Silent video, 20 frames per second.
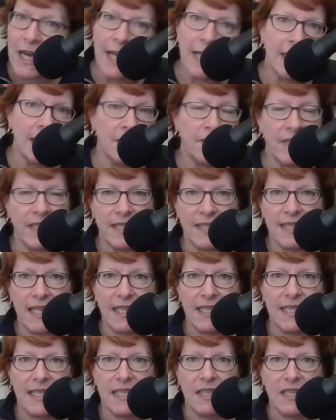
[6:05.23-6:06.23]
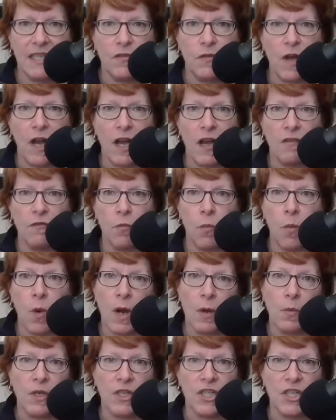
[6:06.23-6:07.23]
but that gives you kind of the
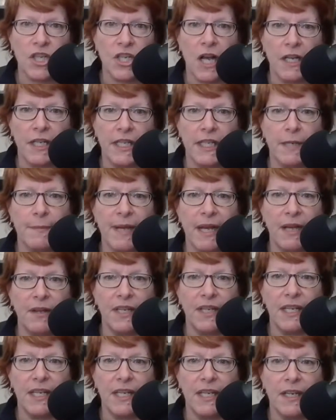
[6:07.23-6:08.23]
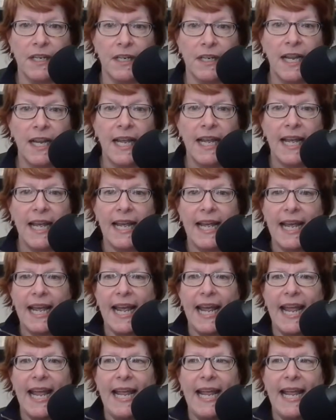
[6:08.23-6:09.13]
sense of what we're talking about here.